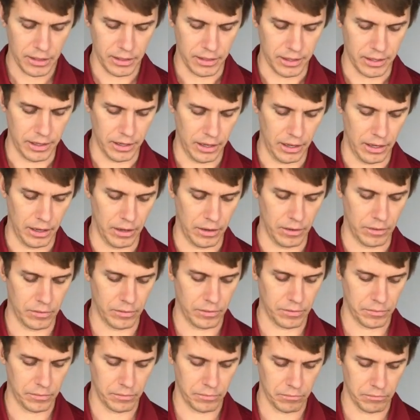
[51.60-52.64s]
the
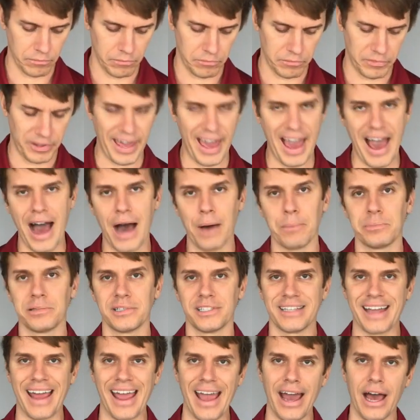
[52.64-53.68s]
gap,
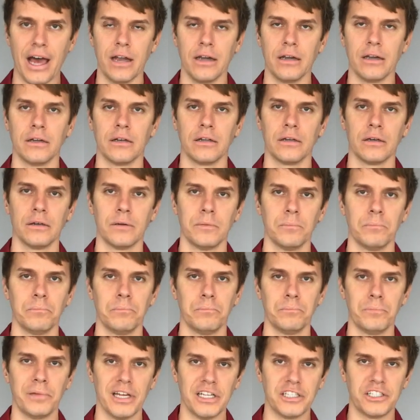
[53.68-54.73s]
sand,
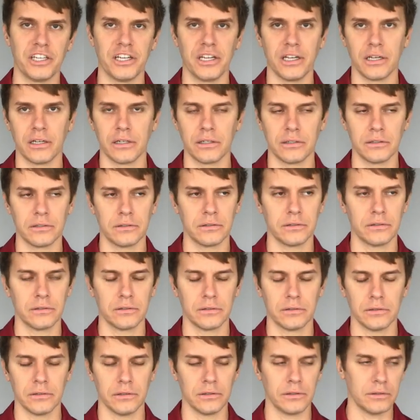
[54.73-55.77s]
pitching,
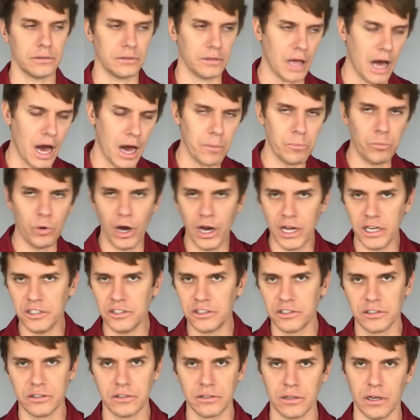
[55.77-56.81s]
lob
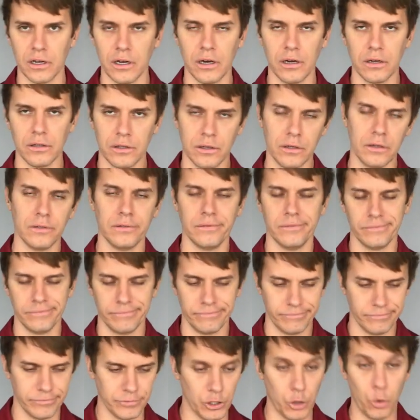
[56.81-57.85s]
wedge,
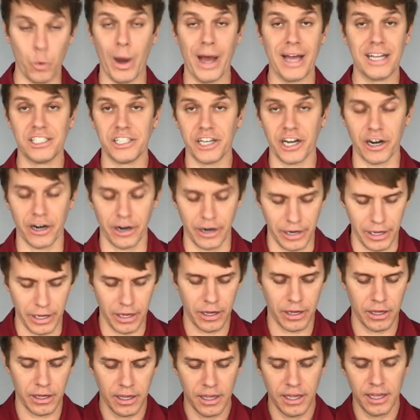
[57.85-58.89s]
the wedge area,
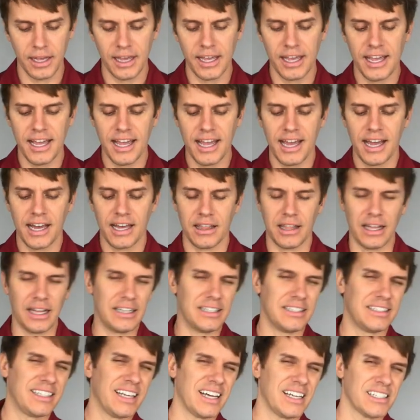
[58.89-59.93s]

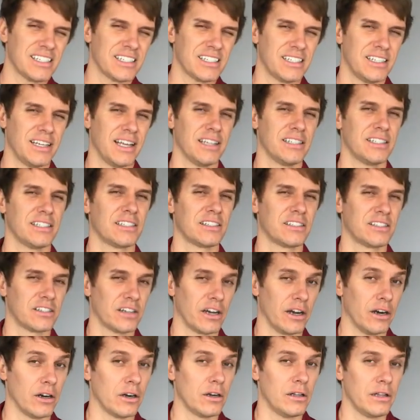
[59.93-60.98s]
that doesn't
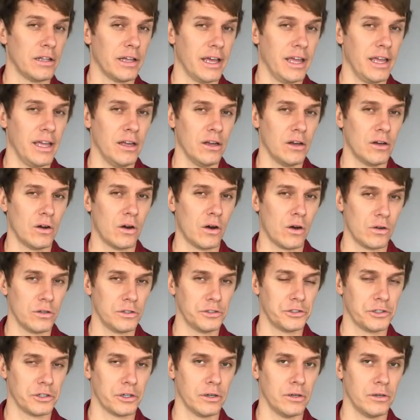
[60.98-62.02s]
necessarily
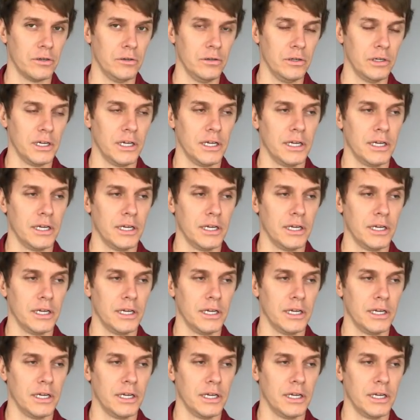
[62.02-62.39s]
hold true.